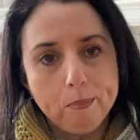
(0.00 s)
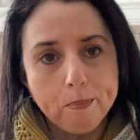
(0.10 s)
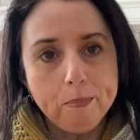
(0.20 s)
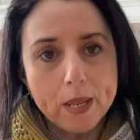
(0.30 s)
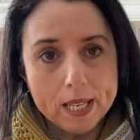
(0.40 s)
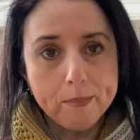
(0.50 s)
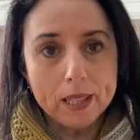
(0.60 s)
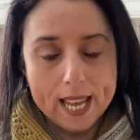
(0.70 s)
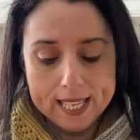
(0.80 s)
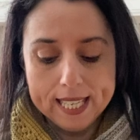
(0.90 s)
big
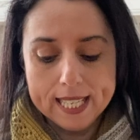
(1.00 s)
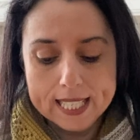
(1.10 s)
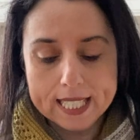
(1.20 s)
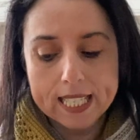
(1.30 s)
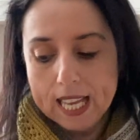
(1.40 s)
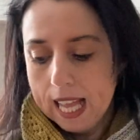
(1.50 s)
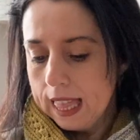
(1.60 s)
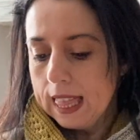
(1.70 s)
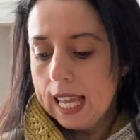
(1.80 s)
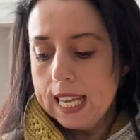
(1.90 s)
blanket
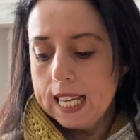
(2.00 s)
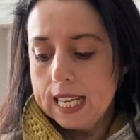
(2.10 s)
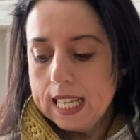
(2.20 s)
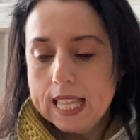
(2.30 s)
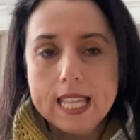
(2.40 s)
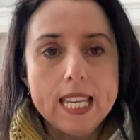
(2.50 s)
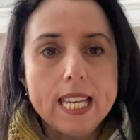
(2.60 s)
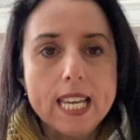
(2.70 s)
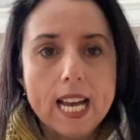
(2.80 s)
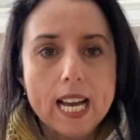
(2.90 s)
like
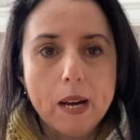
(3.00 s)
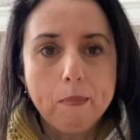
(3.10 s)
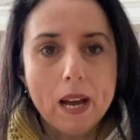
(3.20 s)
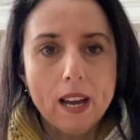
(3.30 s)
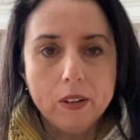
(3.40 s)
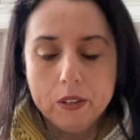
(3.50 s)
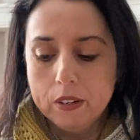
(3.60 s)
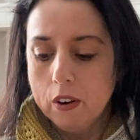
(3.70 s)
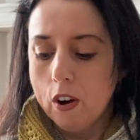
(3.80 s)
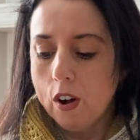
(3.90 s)
the
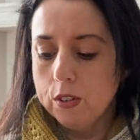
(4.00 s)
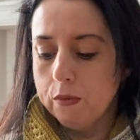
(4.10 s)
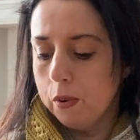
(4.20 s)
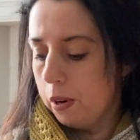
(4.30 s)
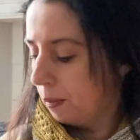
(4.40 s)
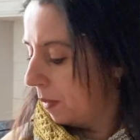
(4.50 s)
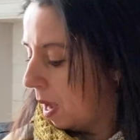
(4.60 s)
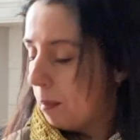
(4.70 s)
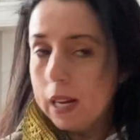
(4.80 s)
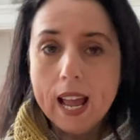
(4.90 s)
pattern calls for.
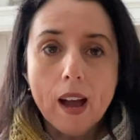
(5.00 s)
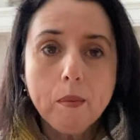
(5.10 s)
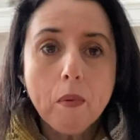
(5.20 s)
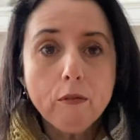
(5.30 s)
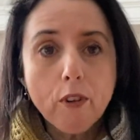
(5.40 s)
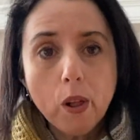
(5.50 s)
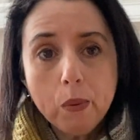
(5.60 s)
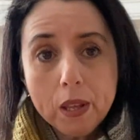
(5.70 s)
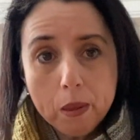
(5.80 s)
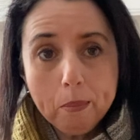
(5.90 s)
But I am
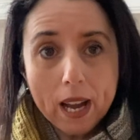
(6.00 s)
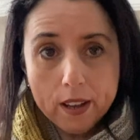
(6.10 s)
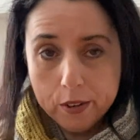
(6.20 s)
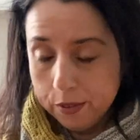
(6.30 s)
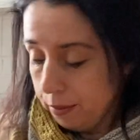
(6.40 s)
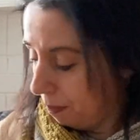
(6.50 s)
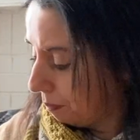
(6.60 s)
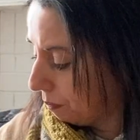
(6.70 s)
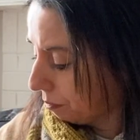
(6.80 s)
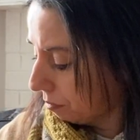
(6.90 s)
following the pattern,
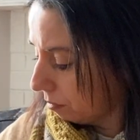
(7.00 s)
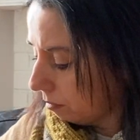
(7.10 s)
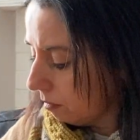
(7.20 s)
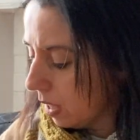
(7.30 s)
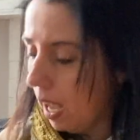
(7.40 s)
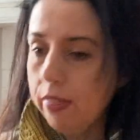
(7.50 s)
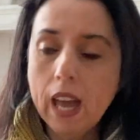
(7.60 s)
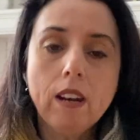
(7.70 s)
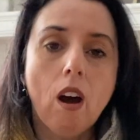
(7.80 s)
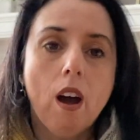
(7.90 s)
and
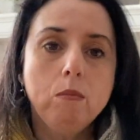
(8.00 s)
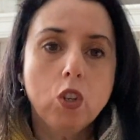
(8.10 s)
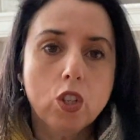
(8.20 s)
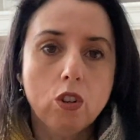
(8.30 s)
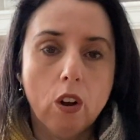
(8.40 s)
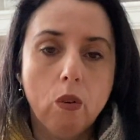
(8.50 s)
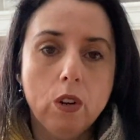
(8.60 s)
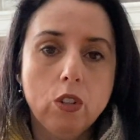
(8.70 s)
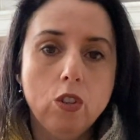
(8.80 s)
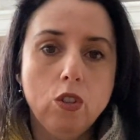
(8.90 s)
then I'm just not
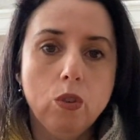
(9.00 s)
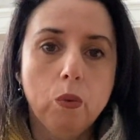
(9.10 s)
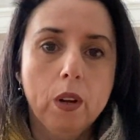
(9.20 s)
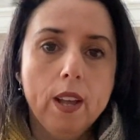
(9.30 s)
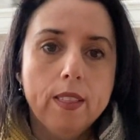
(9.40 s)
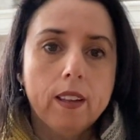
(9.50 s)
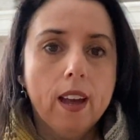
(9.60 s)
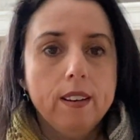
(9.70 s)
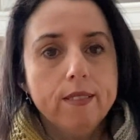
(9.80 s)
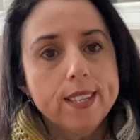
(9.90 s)
going to do
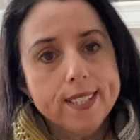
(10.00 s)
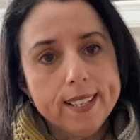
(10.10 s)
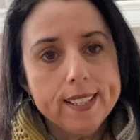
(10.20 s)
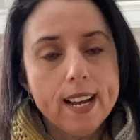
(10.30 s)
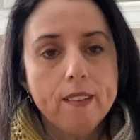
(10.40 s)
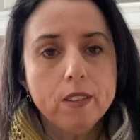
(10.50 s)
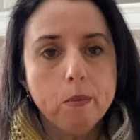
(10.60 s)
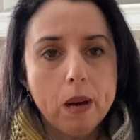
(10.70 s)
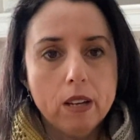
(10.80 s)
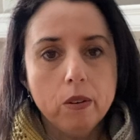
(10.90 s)
kind of the second half of the
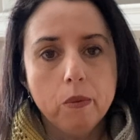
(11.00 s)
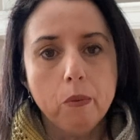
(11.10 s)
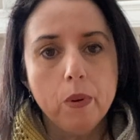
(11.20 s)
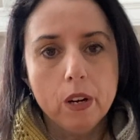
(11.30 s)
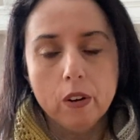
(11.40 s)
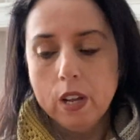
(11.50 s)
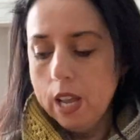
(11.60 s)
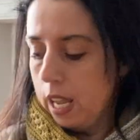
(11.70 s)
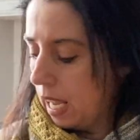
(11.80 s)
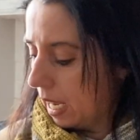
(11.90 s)
pattern where
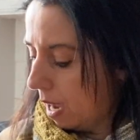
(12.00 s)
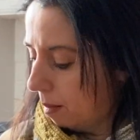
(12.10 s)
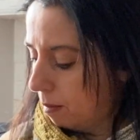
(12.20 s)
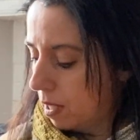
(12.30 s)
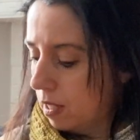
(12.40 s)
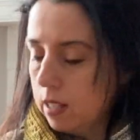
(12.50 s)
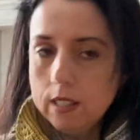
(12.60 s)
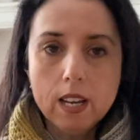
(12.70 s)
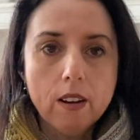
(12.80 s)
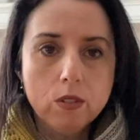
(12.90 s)
it comes
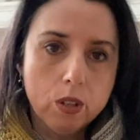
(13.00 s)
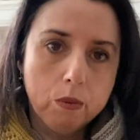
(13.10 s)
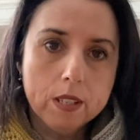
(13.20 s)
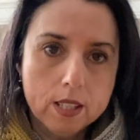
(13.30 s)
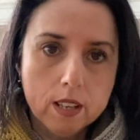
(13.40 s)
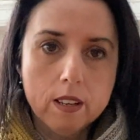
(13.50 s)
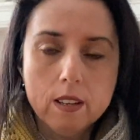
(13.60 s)
down, so it's a